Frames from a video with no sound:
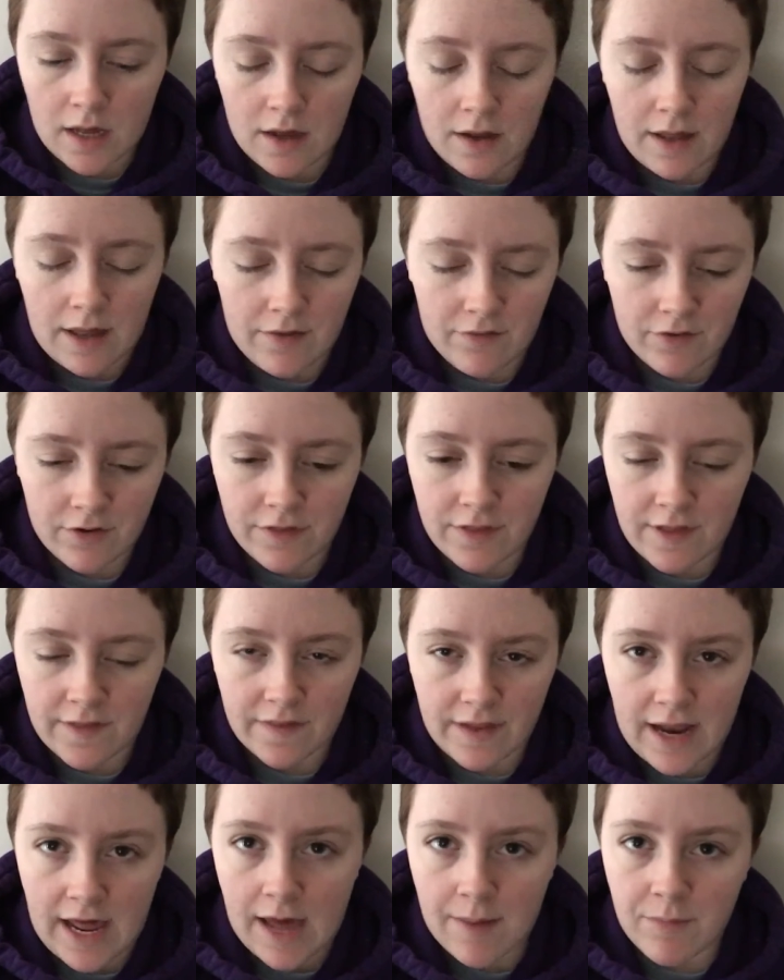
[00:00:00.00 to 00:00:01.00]
Everything
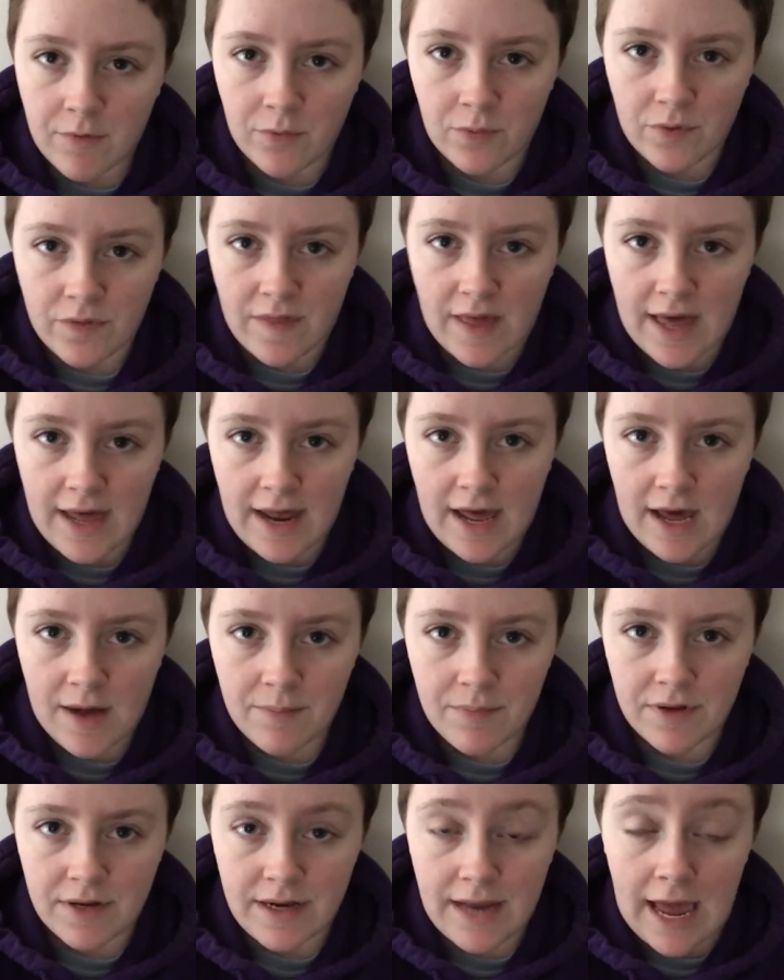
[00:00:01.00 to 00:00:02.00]
that happened with that
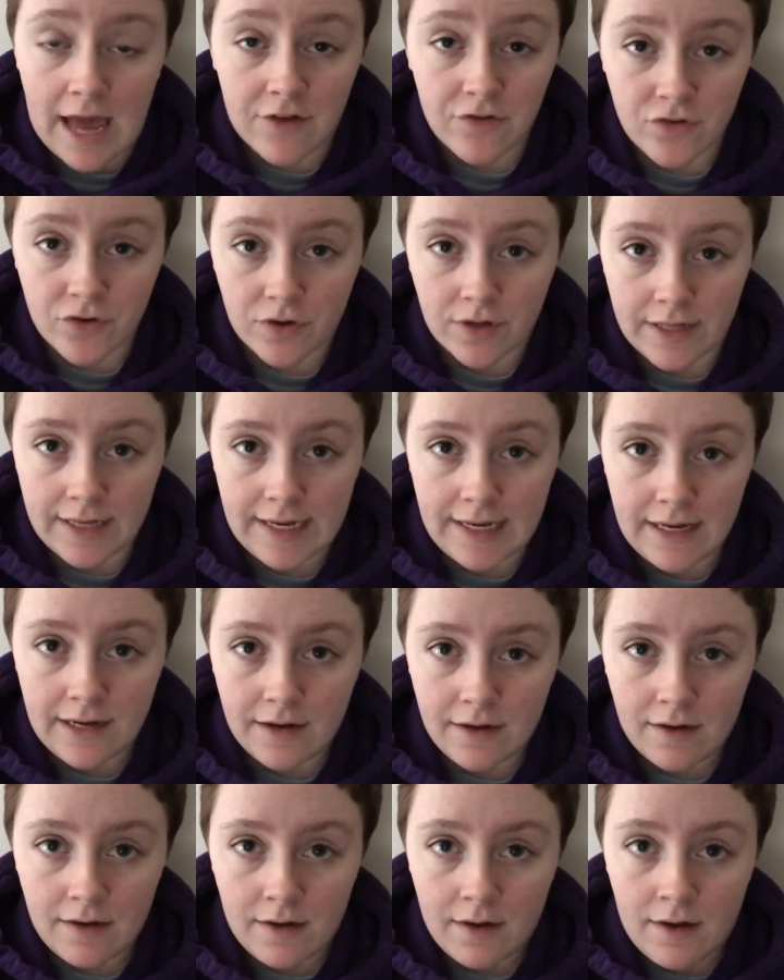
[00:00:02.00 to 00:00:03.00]
happened naturally,
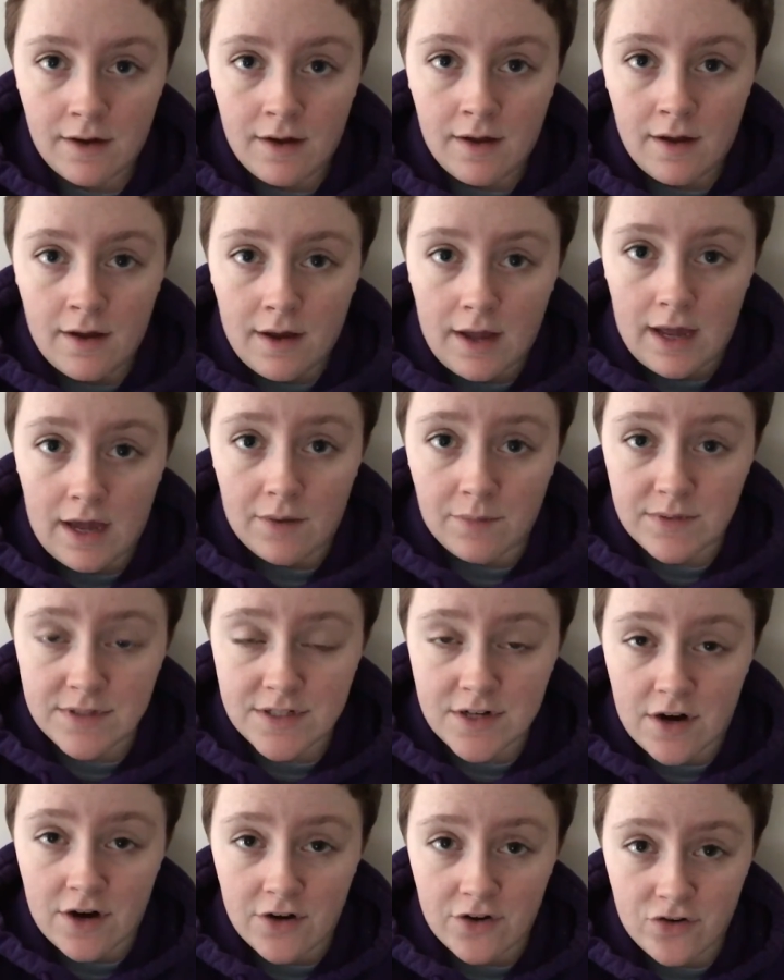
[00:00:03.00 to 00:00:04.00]
and we
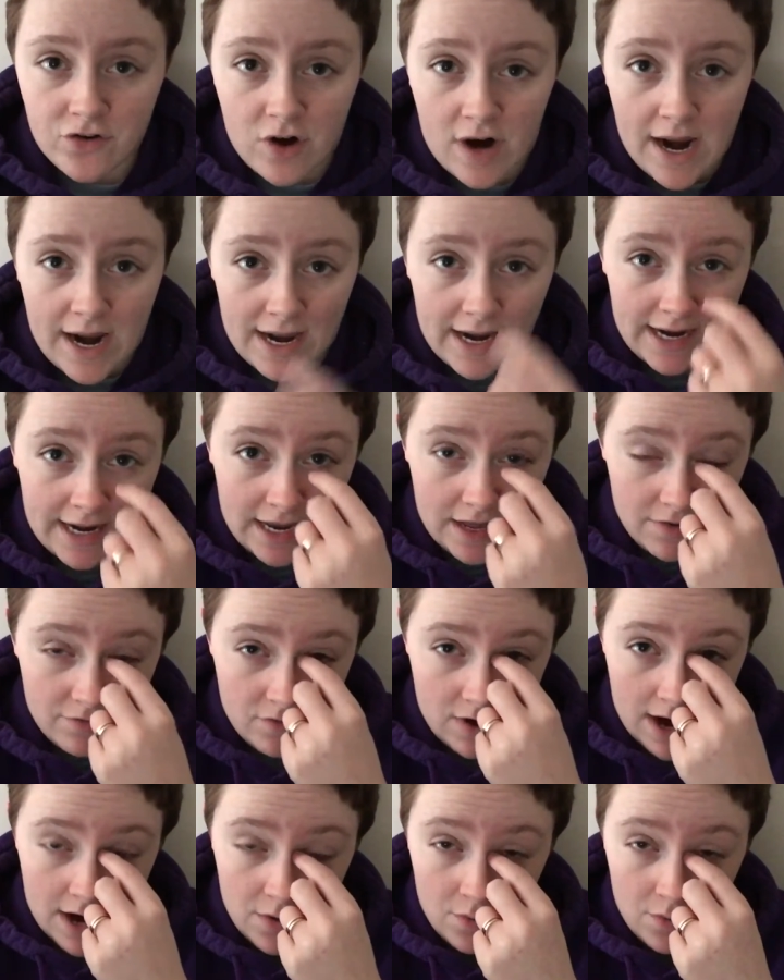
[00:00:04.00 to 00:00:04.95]
started trying again right